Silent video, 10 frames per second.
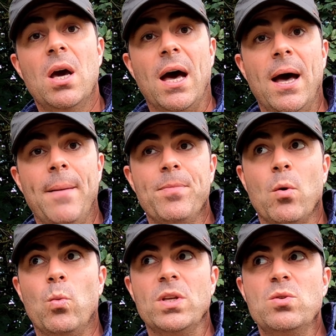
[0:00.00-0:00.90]
um,
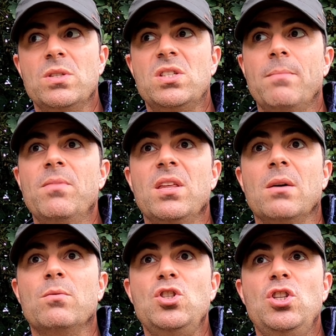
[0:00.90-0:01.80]
which was something
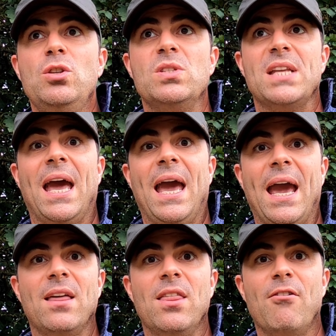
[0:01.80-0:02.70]
that was used to
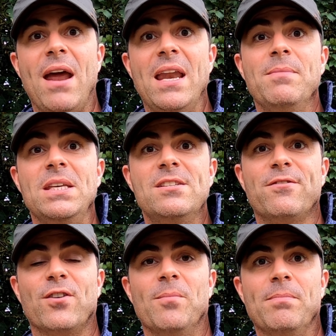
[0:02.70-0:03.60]
hang their enemies
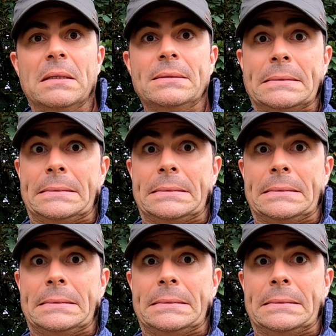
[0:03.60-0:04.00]
from.